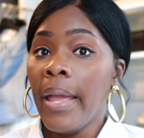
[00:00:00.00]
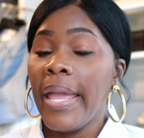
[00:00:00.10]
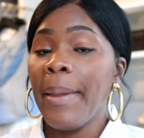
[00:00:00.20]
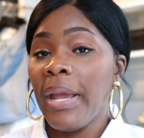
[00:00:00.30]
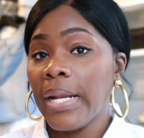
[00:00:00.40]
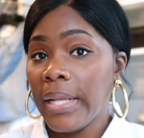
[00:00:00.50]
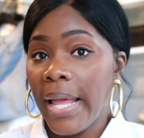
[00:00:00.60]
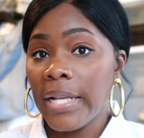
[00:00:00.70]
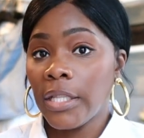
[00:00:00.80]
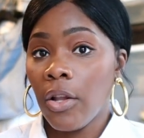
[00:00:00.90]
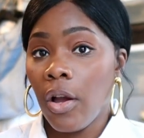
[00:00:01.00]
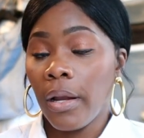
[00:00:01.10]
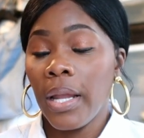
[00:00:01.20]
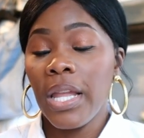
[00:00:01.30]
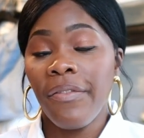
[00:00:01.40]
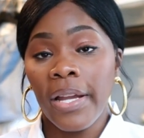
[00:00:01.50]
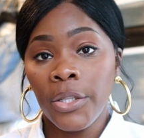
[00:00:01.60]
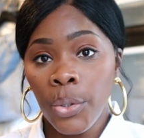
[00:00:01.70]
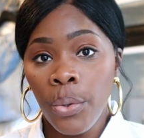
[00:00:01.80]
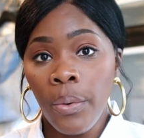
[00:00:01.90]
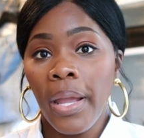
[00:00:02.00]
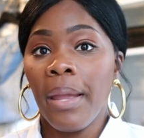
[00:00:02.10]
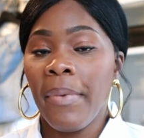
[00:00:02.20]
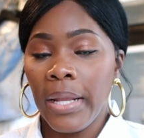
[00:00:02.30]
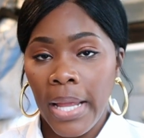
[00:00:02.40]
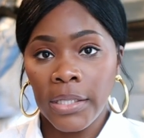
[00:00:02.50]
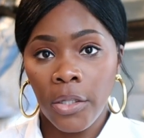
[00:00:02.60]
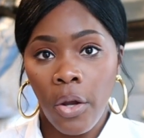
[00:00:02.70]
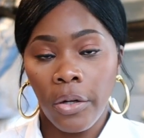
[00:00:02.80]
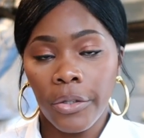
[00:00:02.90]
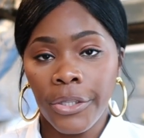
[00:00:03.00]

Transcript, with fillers: It may not last long. If I do, it may last longer.